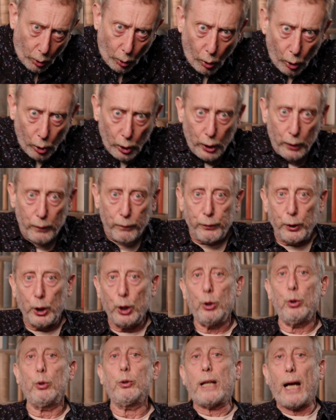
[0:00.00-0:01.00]
all of
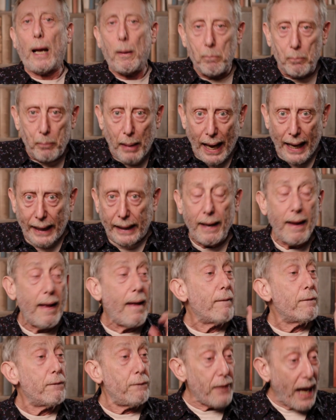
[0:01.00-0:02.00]
you, come back.
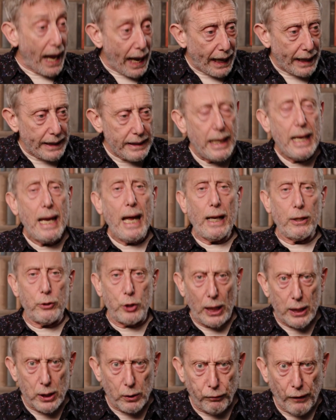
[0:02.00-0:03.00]
Fan, and
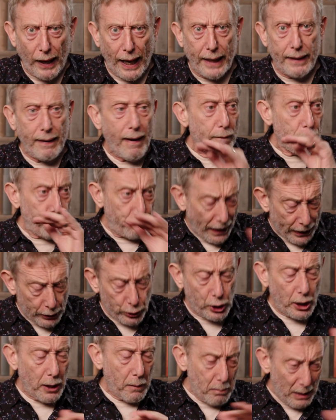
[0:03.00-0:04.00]
just Fan,
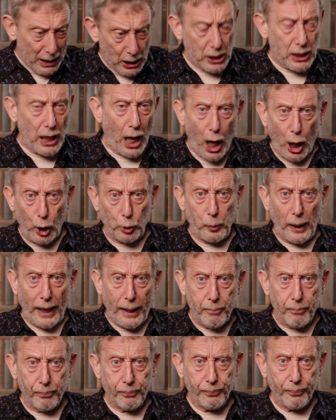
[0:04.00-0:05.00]
fetch Mr.
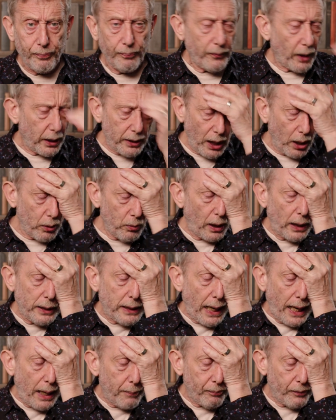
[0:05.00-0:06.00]
Hardware. No,
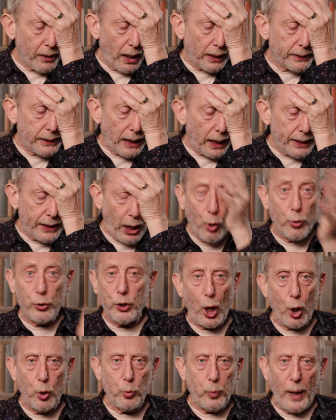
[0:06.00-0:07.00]
I don't
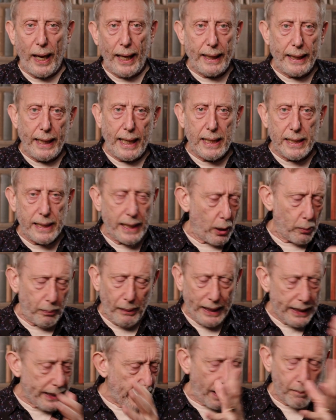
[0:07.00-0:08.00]
know where he is. He'll
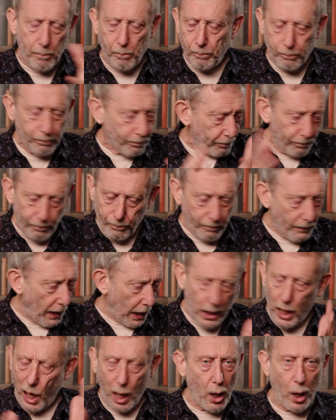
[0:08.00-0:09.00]
be,
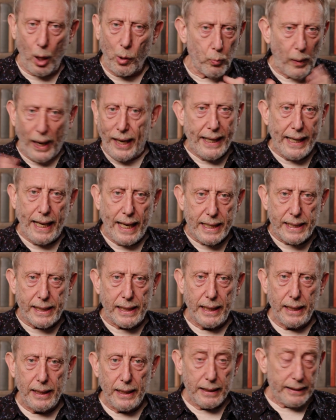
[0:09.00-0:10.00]
where he is.
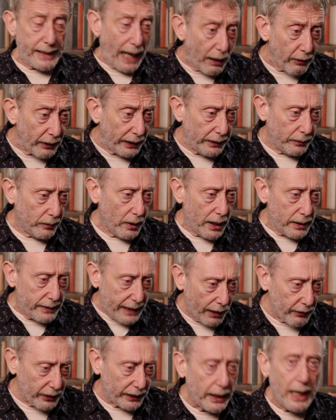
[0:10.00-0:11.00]

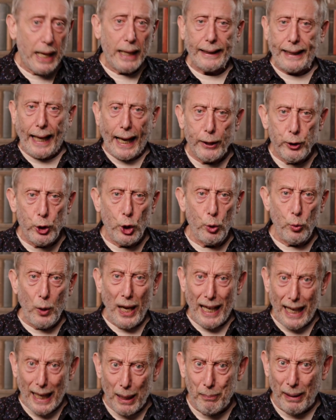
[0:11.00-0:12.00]
Darren, can you
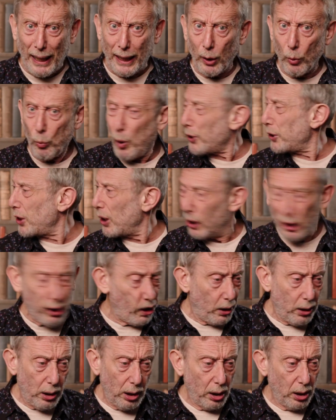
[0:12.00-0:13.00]
hear me? What?
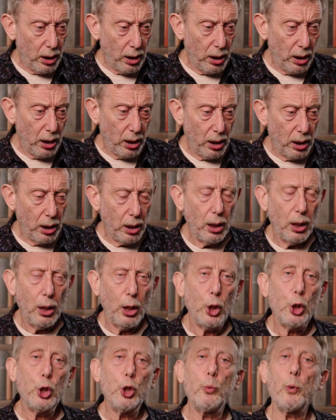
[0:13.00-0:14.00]

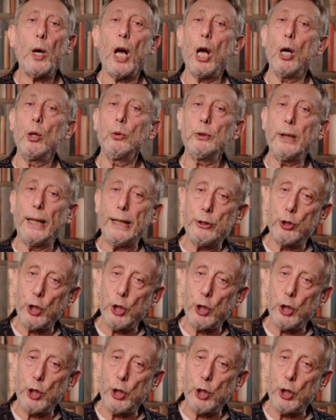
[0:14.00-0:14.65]
You were only